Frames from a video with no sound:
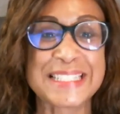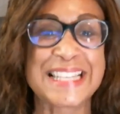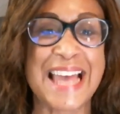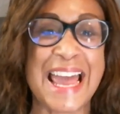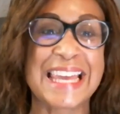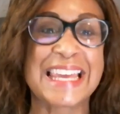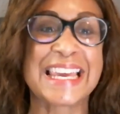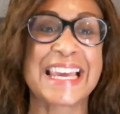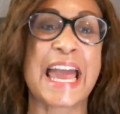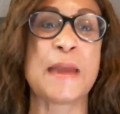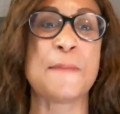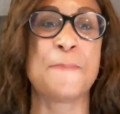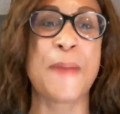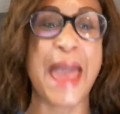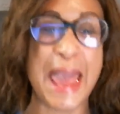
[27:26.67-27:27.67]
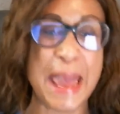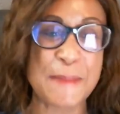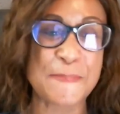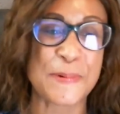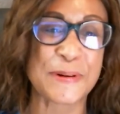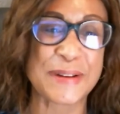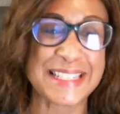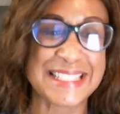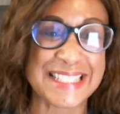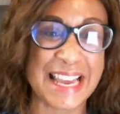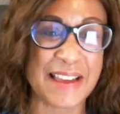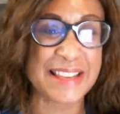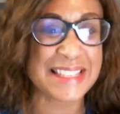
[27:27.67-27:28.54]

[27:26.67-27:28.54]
taking a paper exam.